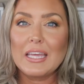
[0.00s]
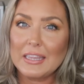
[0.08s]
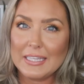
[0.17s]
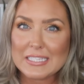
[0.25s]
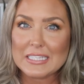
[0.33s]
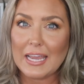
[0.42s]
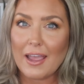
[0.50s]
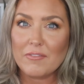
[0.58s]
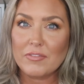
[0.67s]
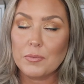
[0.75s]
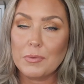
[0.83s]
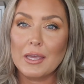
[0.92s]
Lisa Day
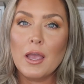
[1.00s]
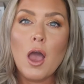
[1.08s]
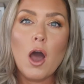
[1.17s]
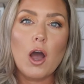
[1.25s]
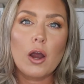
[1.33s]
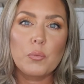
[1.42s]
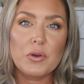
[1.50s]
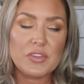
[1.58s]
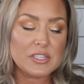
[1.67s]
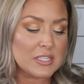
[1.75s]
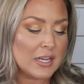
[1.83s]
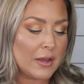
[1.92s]
I'm filming are
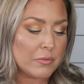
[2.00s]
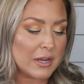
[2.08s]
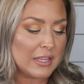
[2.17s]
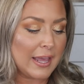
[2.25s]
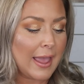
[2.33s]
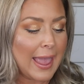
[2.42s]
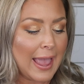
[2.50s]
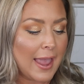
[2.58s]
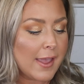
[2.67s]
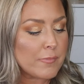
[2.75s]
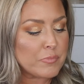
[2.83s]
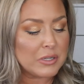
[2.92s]
with the Sunday Riley A